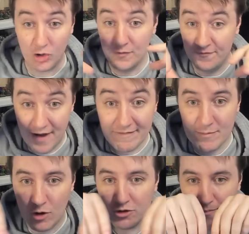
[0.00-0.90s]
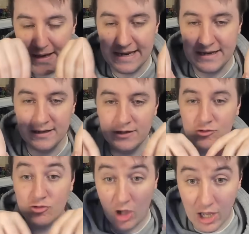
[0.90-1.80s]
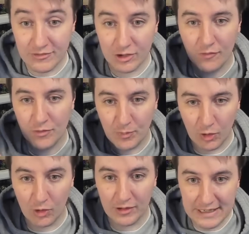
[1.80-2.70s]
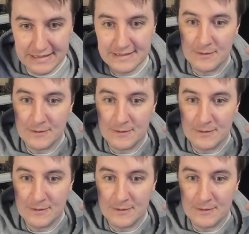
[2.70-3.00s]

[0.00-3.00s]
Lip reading: could very much be starting off deployed